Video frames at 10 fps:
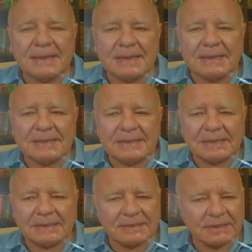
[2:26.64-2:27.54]
and
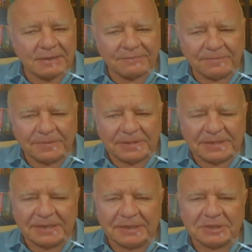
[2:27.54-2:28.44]
that government
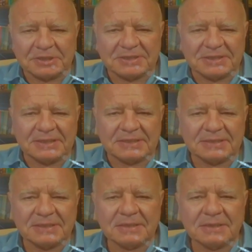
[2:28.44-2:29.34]

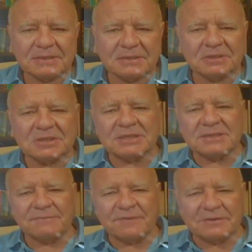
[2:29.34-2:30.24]
agencies such
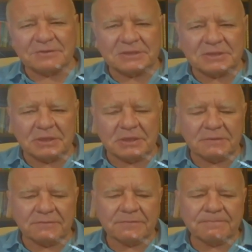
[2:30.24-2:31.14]
as the Federal
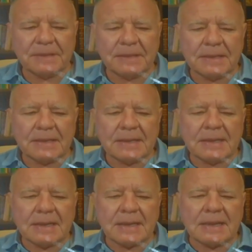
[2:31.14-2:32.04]
Reserve
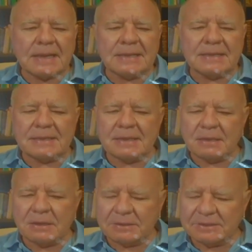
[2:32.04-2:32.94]
and
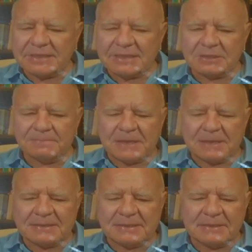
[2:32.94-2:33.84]
uh, other central
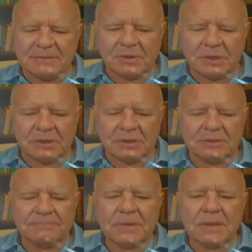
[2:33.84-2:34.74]
banks in the
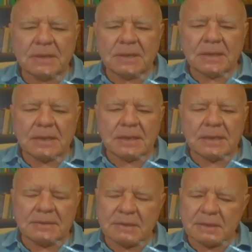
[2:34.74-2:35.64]
world.
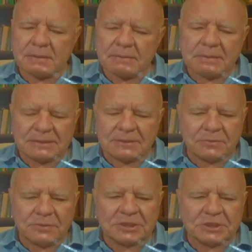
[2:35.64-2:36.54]
And there's
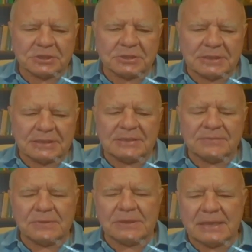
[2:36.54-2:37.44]
no question that
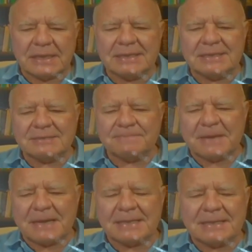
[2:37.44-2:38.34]
it will end
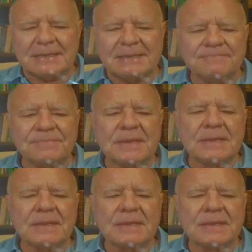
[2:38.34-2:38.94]
badly.